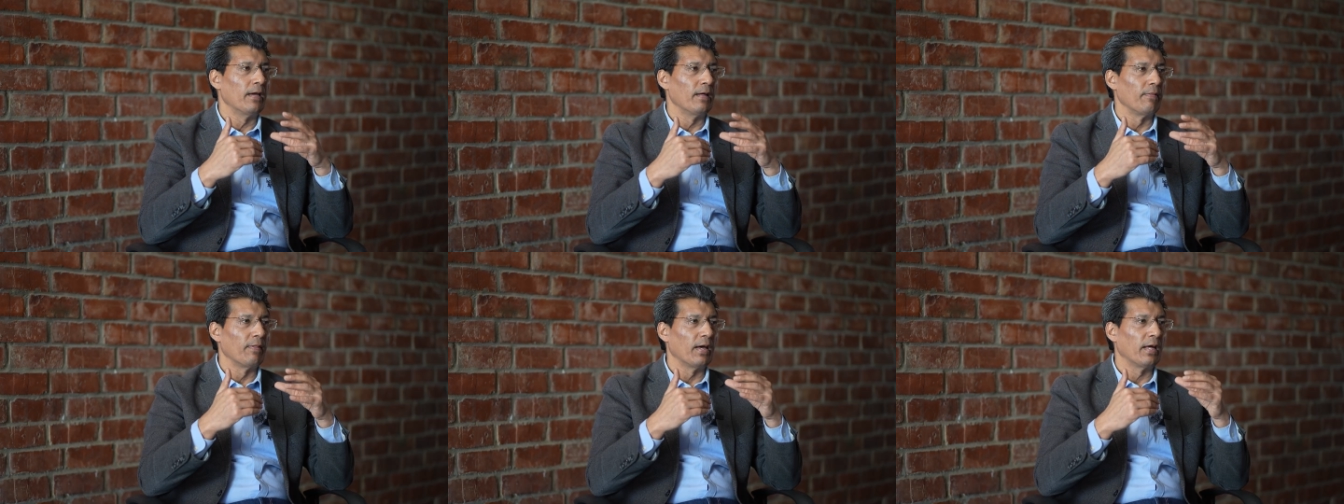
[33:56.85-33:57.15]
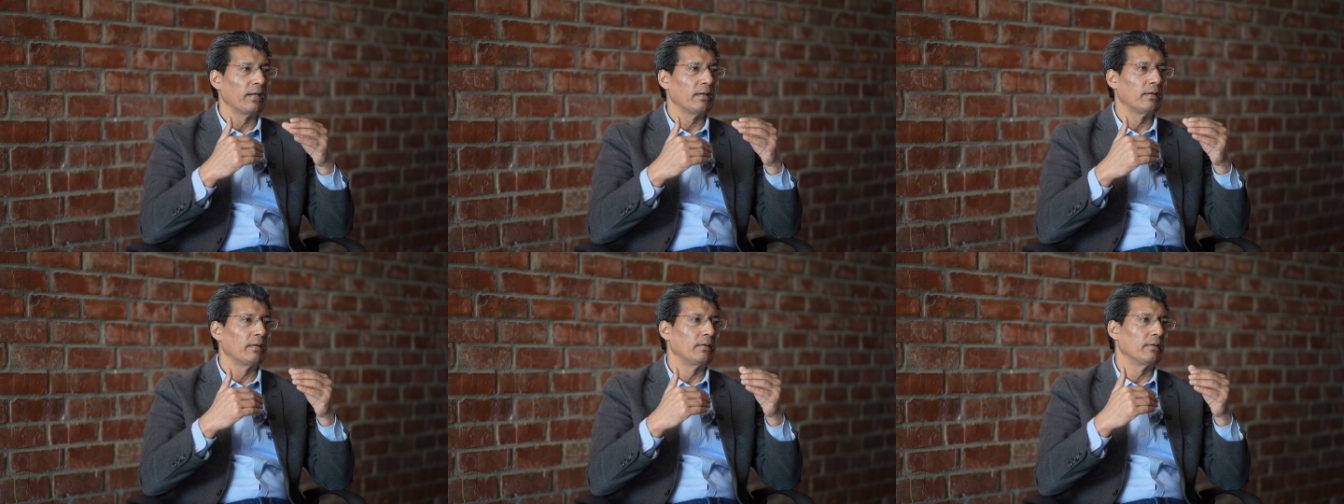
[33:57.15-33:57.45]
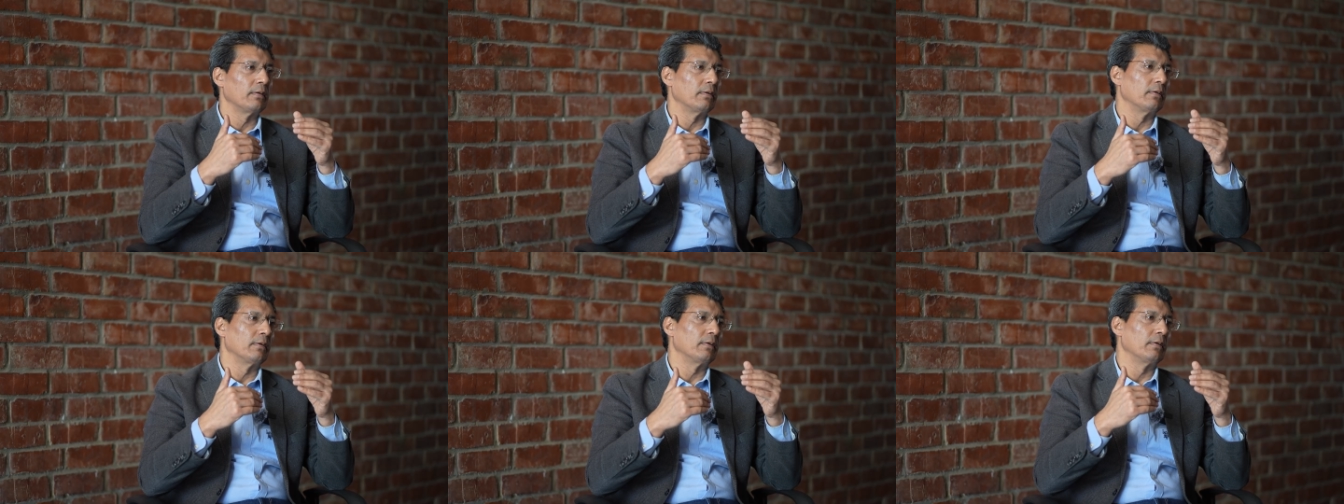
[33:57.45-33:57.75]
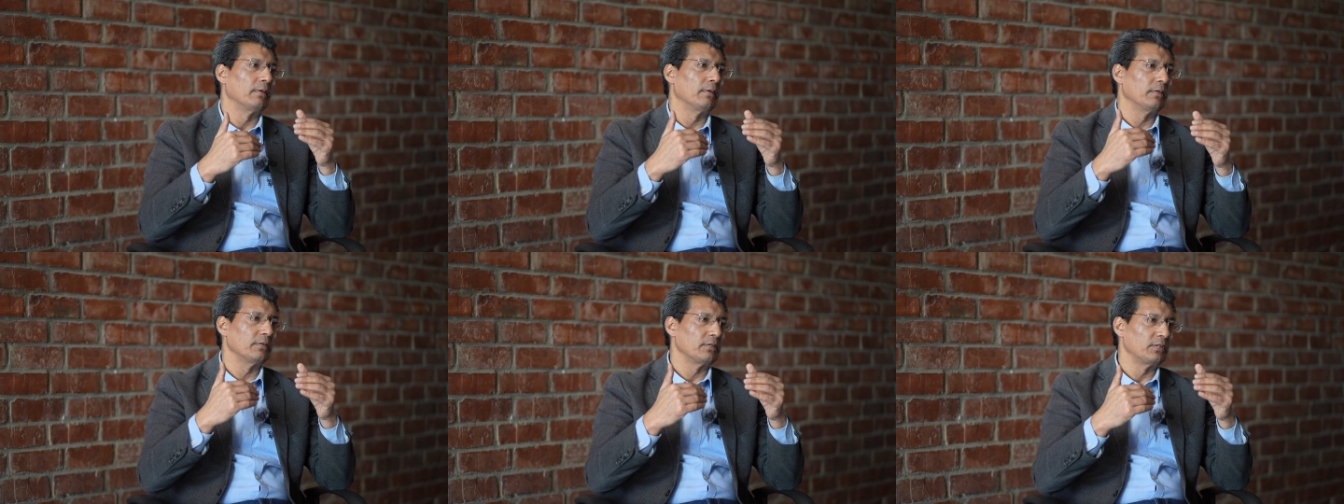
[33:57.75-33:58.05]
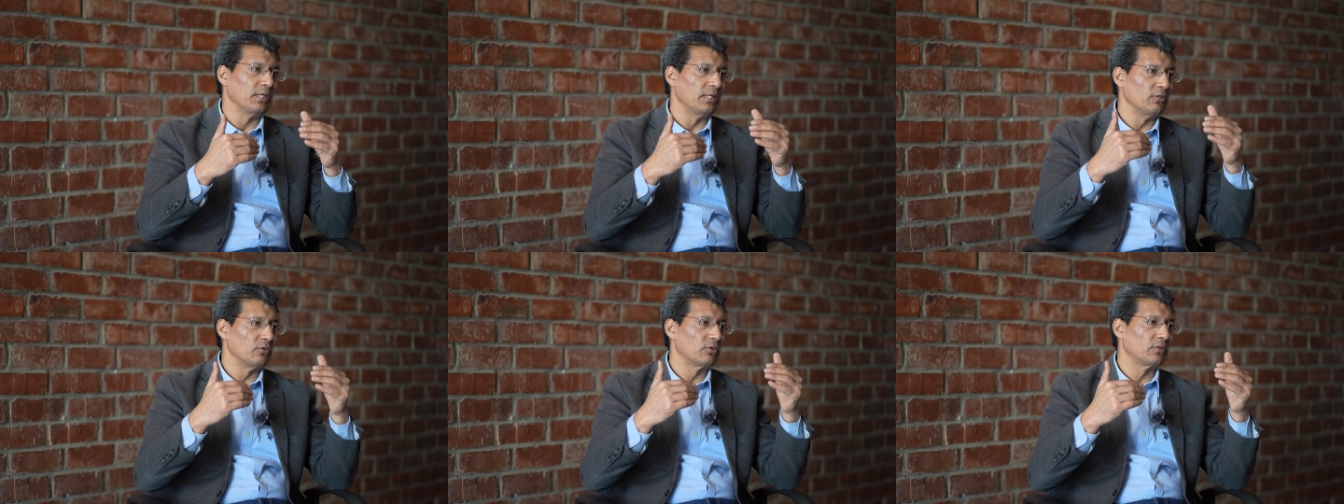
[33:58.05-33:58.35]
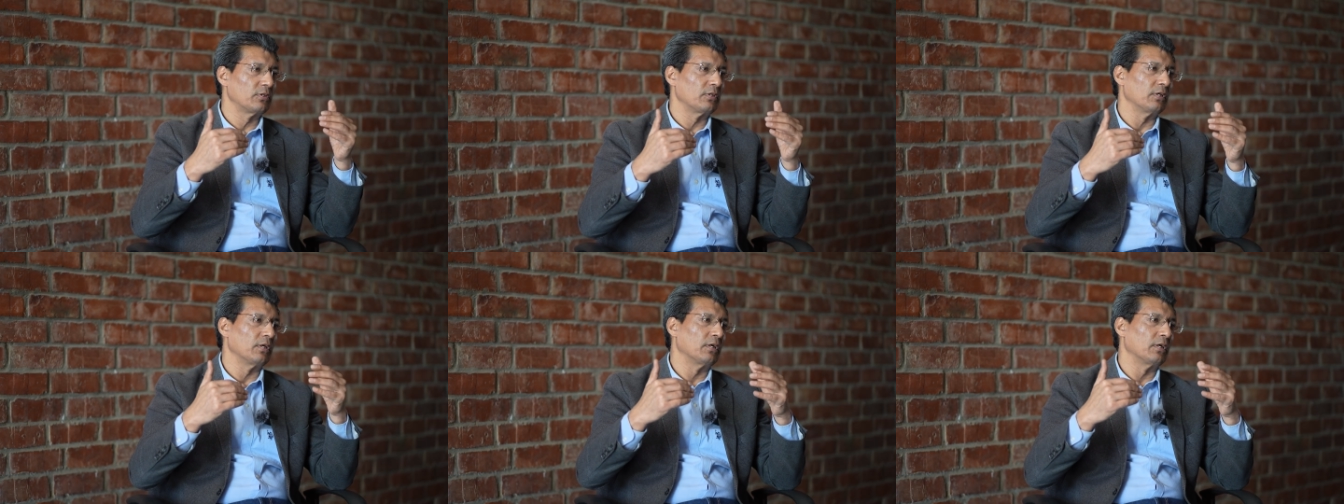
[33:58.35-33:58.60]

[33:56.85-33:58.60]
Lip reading: And then since